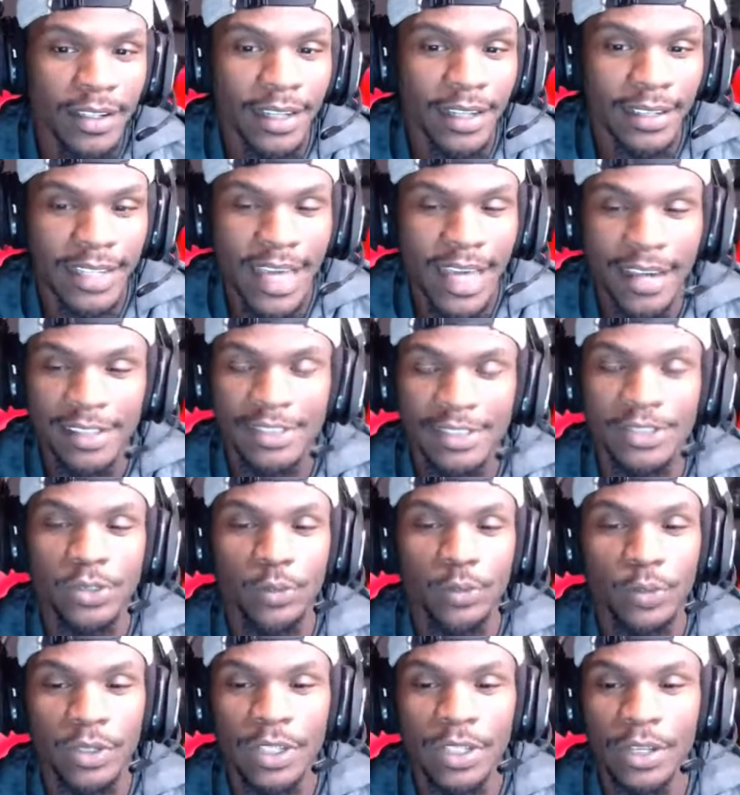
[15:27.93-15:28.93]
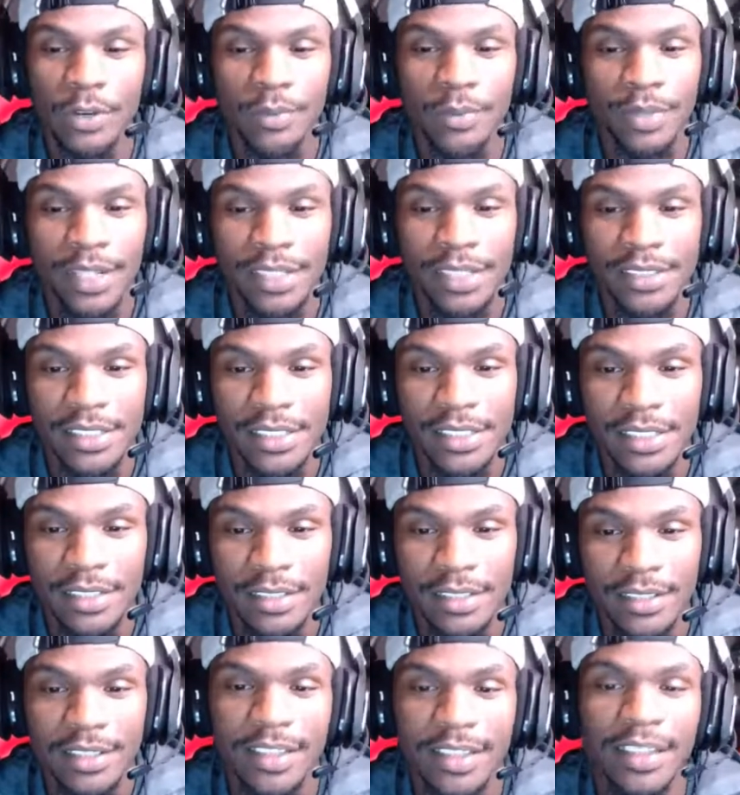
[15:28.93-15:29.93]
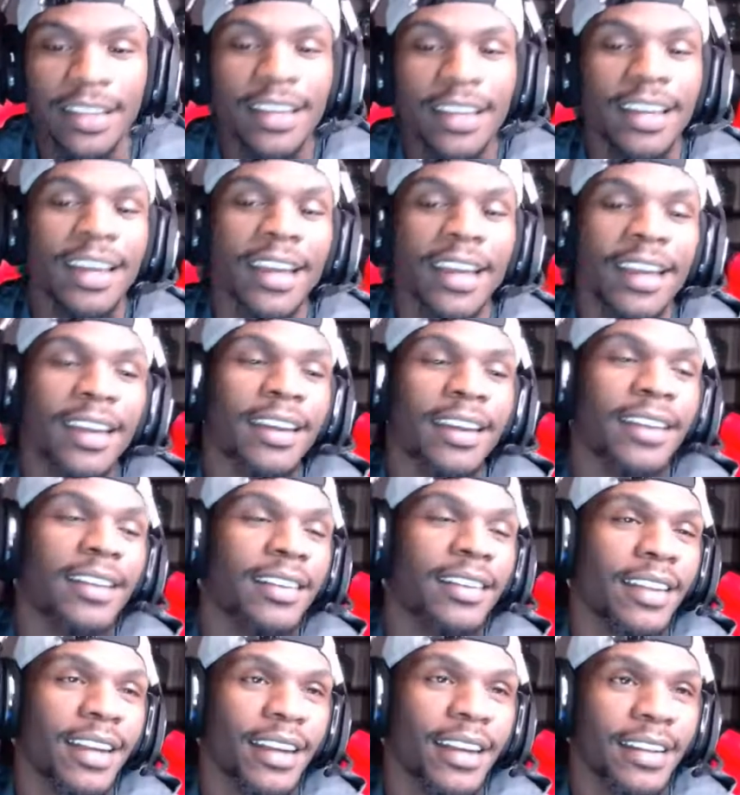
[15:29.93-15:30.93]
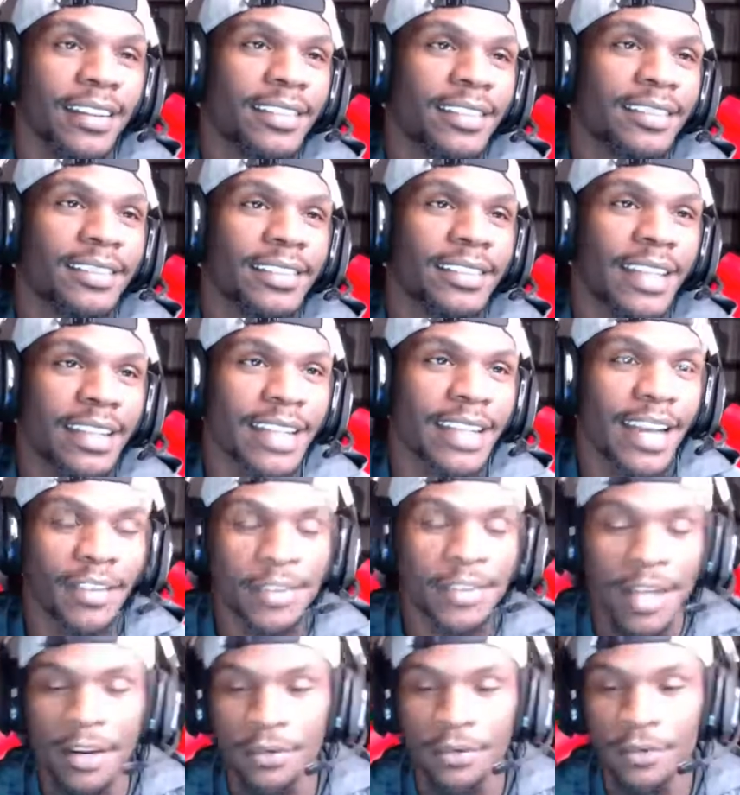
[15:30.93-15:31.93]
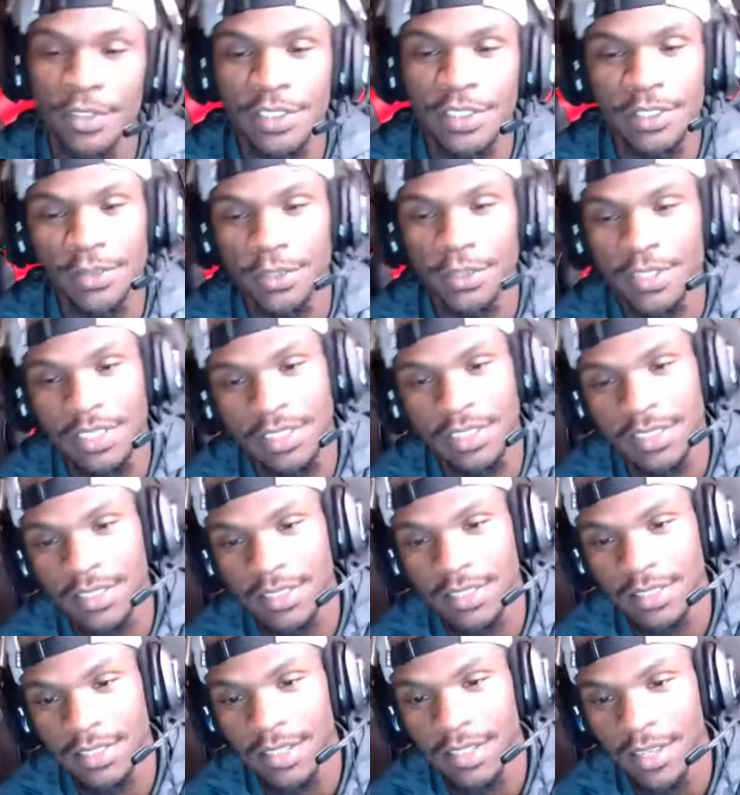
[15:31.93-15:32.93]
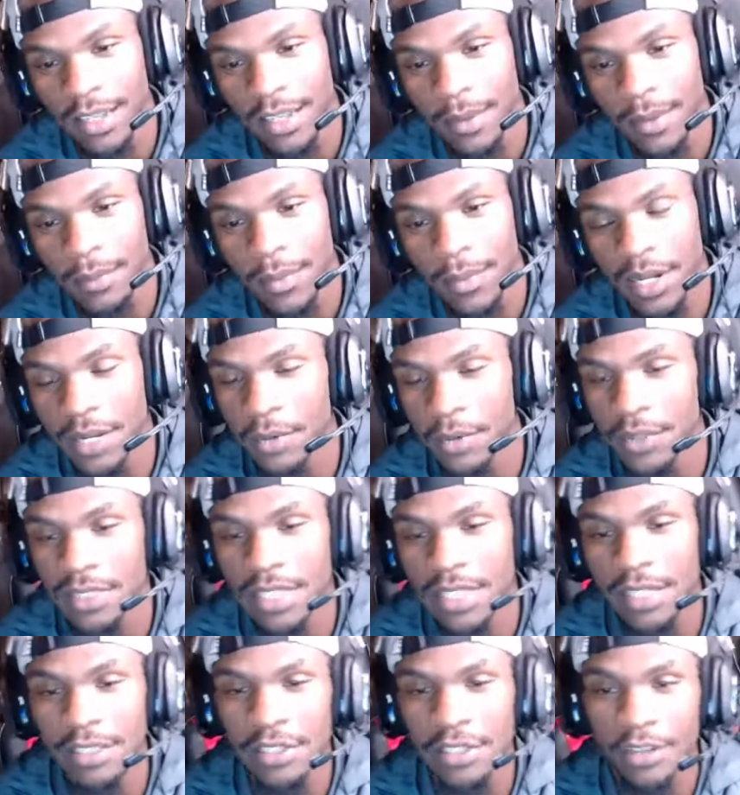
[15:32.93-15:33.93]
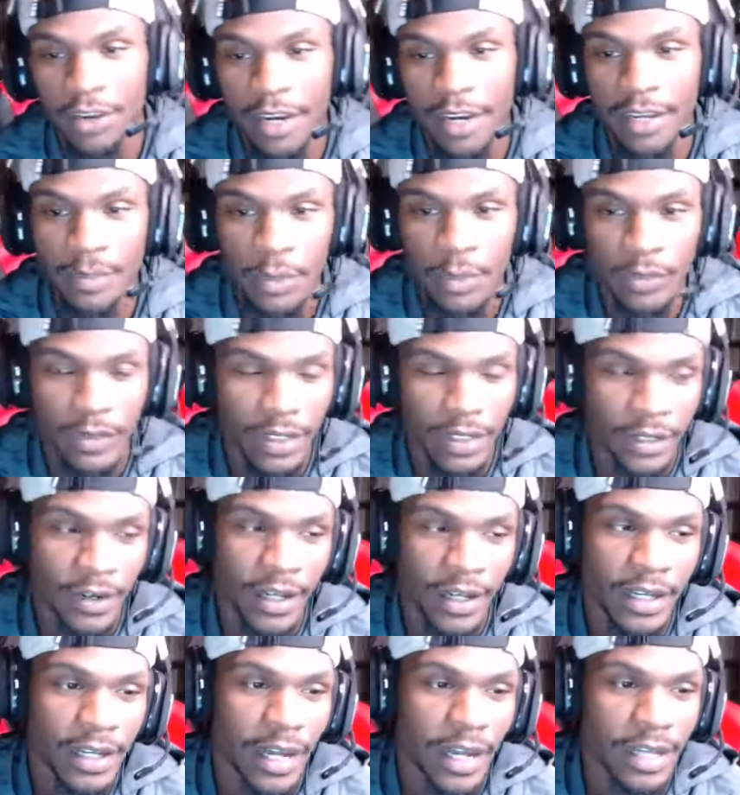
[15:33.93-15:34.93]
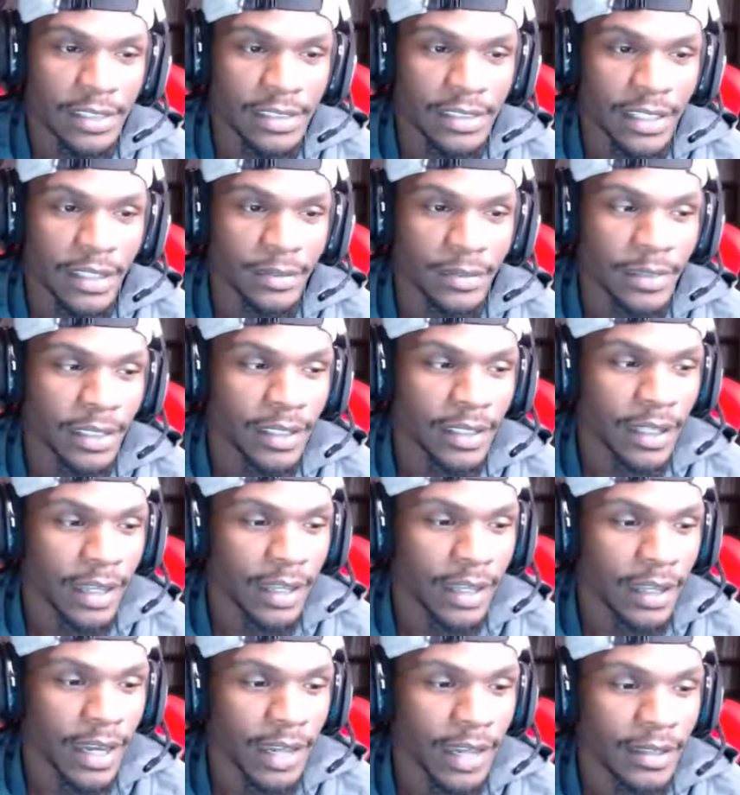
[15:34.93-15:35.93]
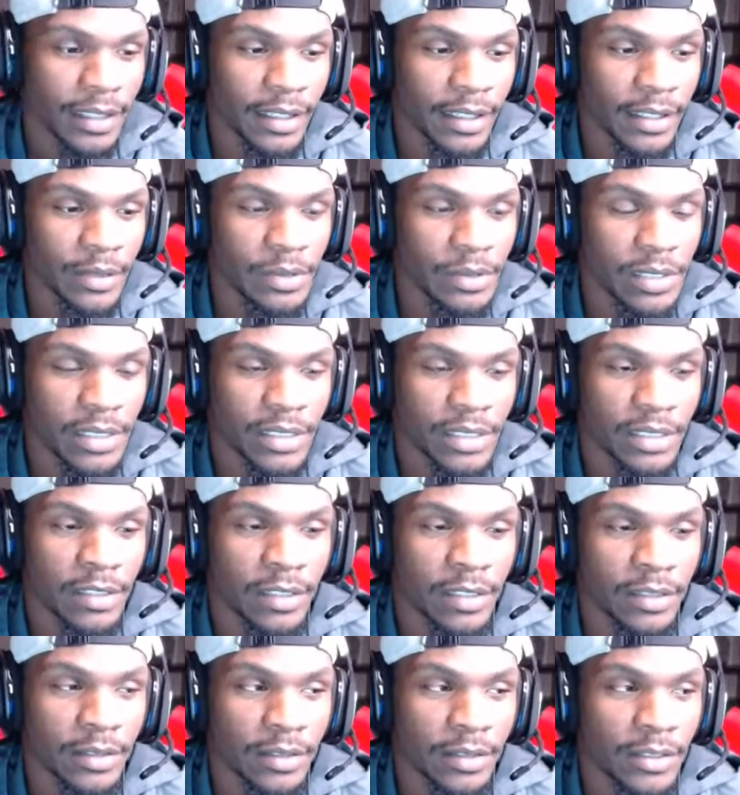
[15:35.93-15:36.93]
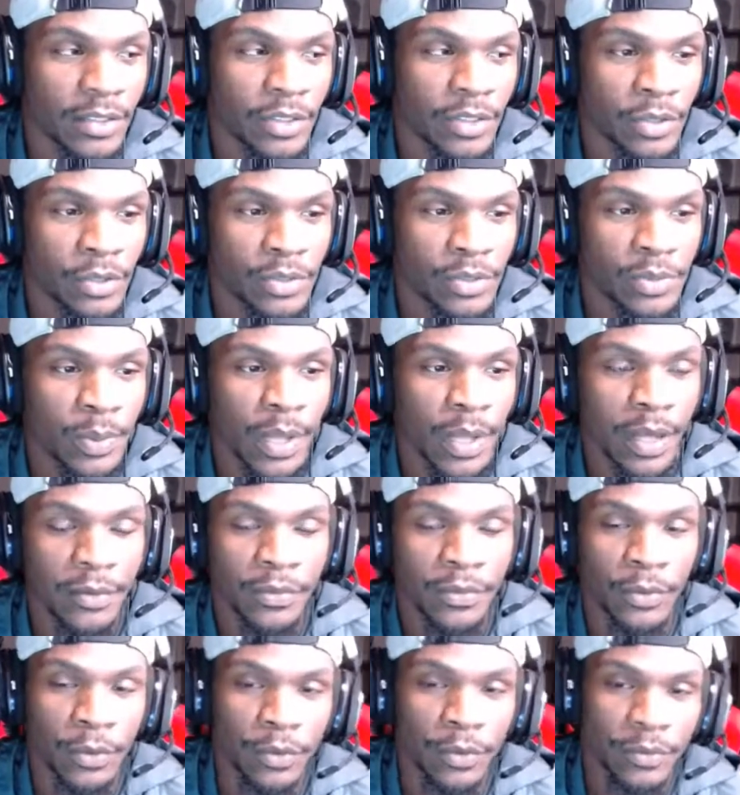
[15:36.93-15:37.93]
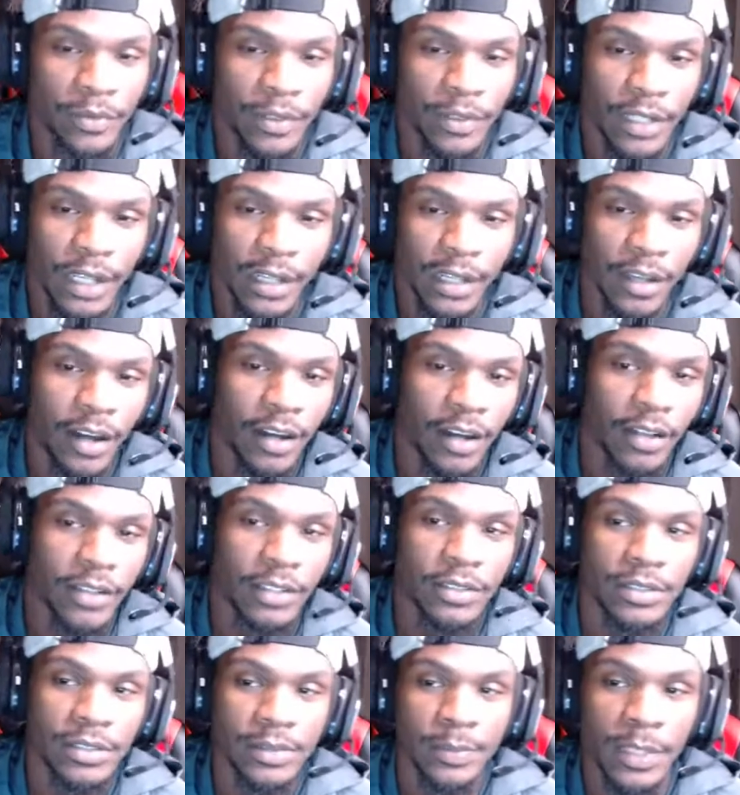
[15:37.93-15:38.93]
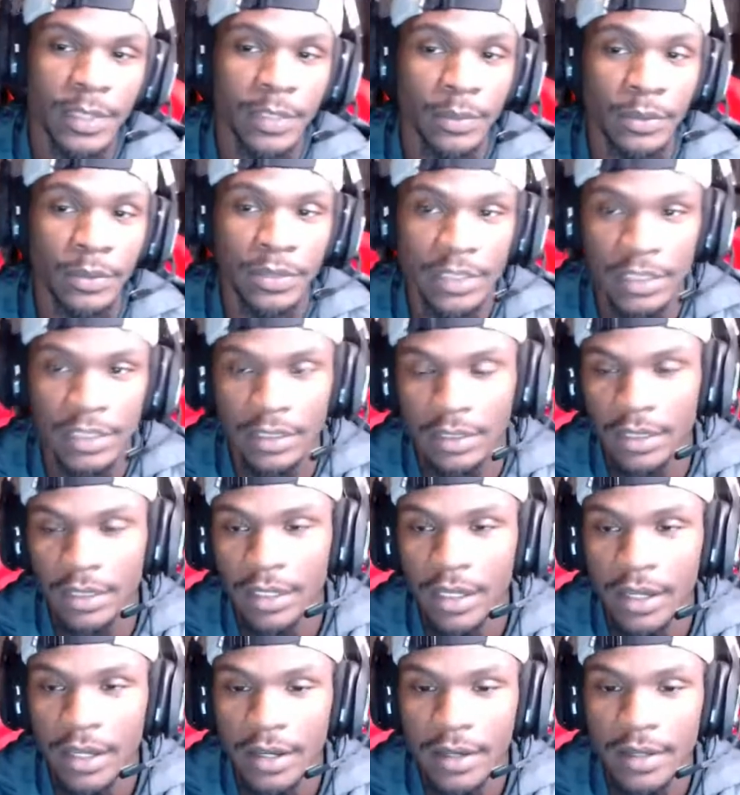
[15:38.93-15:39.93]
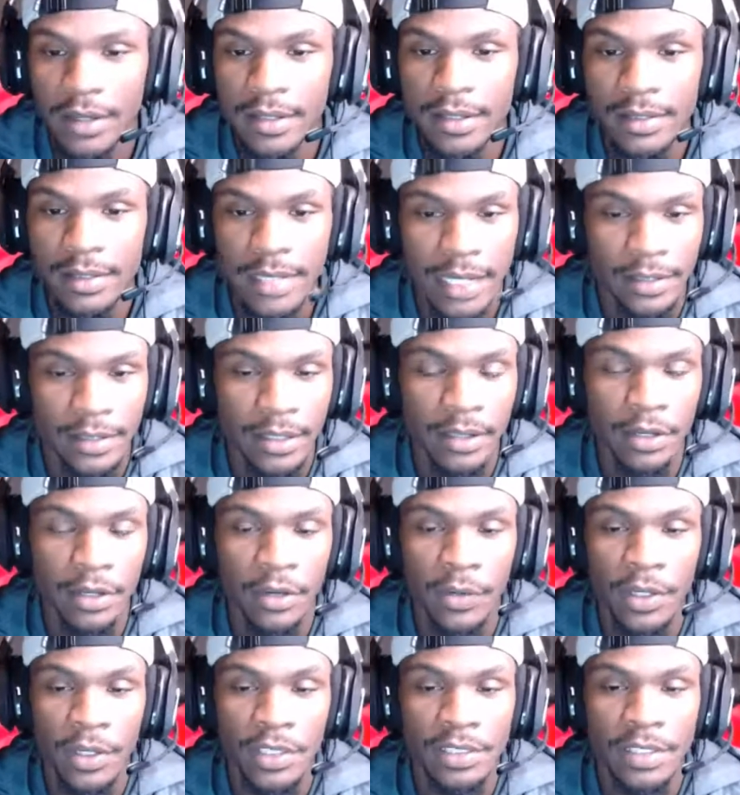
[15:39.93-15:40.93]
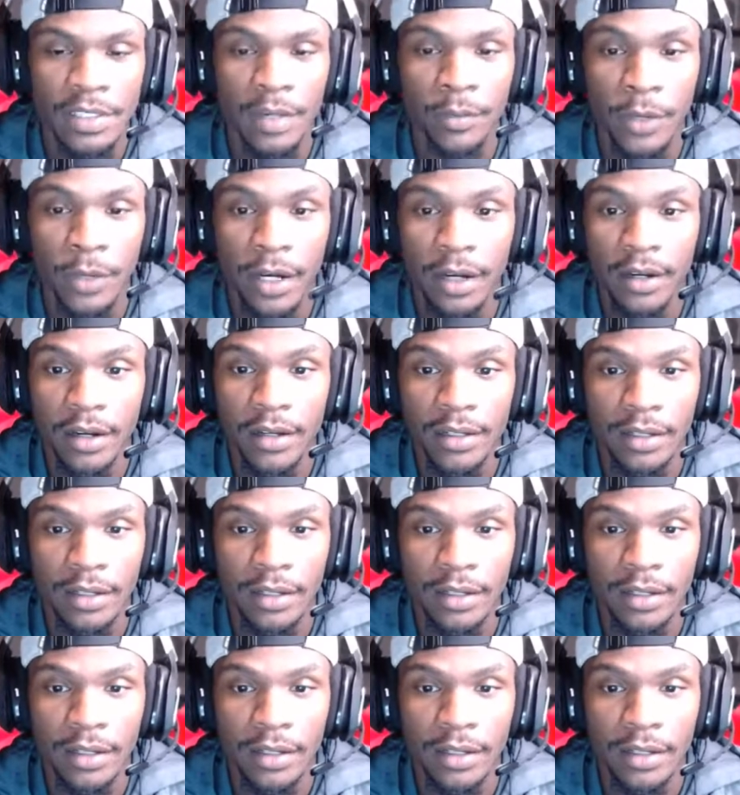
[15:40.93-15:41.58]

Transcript: Like they had a super low budget and like didn't have a lot of resources, but it was such a great movie, a great concept, and like I think it was just a huge platform for like all those people to take their career somewhere.